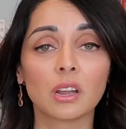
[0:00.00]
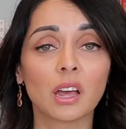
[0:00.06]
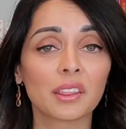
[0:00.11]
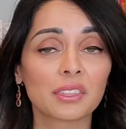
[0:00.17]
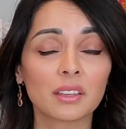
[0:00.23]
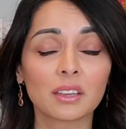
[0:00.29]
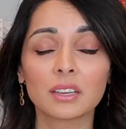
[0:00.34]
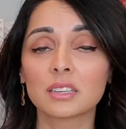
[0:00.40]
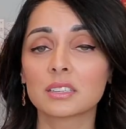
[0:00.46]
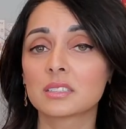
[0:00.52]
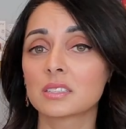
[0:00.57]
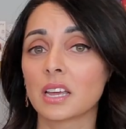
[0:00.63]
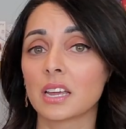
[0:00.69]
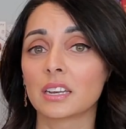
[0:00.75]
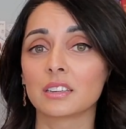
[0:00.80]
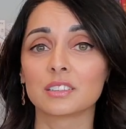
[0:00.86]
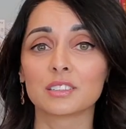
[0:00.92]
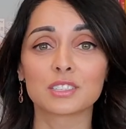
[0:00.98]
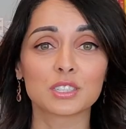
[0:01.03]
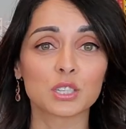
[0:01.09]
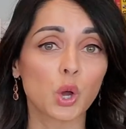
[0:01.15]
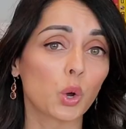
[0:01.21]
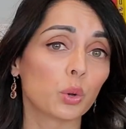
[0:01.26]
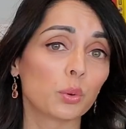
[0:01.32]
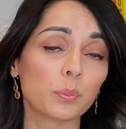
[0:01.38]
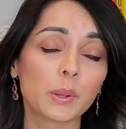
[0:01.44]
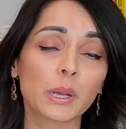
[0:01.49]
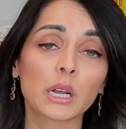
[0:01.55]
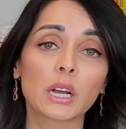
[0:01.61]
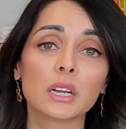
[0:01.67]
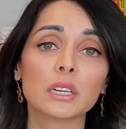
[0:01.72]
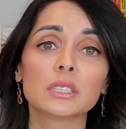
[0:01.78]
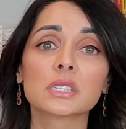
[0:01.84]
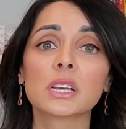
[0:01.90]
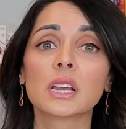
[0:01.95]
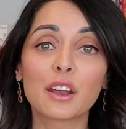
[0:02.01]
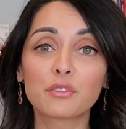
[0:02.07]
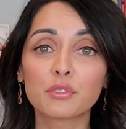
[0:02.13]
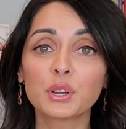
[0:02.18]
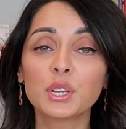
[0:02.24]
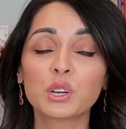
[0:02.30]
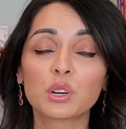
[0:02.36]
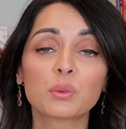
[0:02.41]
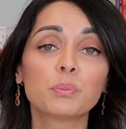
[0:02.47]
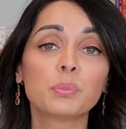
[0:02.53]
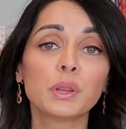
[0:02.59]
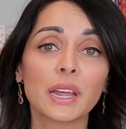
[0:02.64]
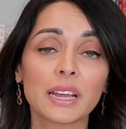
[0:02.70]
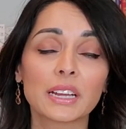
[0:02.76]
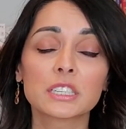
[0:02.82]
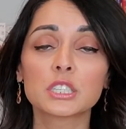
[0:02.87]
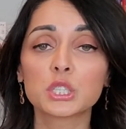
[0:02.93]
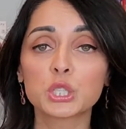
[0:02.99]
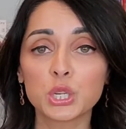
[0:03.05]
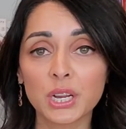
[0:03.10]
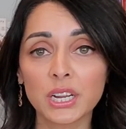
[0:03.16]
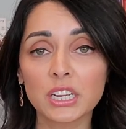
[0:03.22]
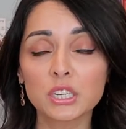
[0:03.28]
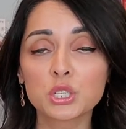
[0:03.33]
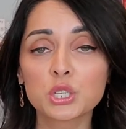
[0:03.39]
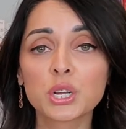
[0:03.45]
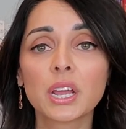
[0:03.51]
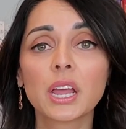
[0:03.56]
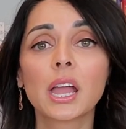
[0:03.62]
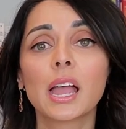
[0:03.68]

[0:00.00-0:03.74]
Nothing is set in stone because every year plans change